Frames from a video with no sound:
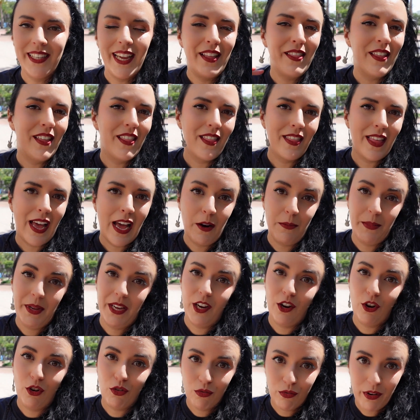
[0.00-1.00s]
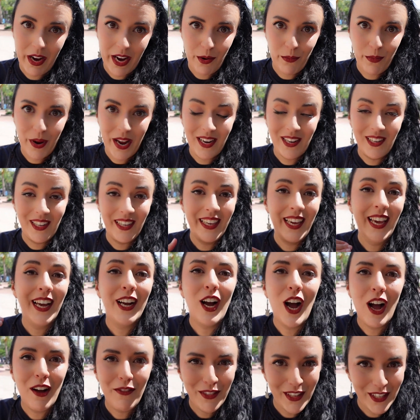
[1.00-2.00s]
I think that'll be a great way to
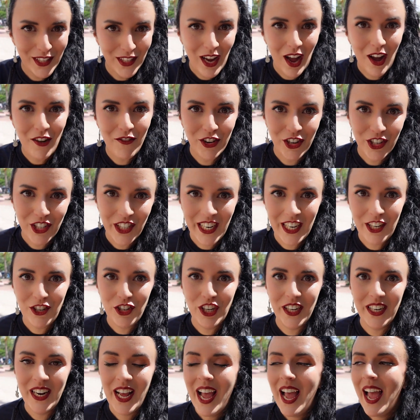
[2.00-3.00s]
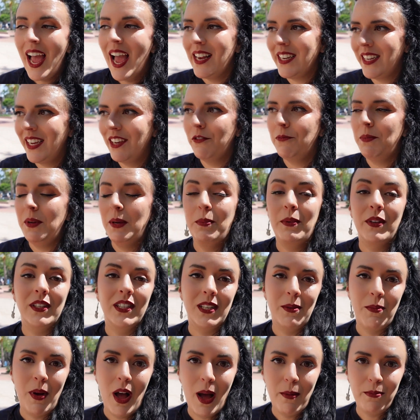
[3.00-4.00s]
kick off this conversation and give people
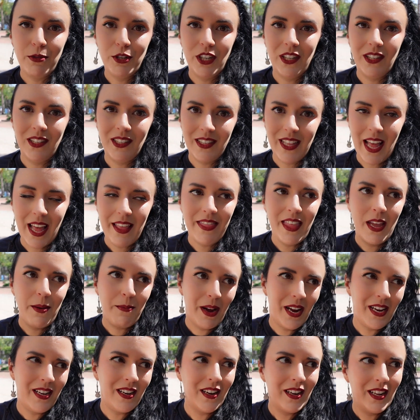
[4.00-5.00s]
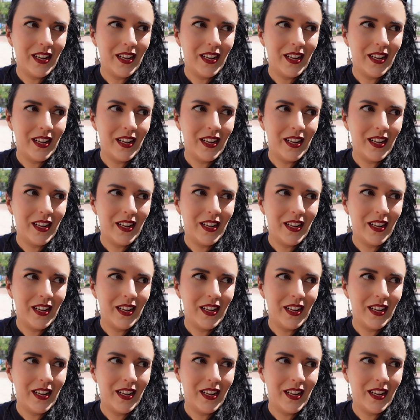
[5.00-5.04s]
some options that they might not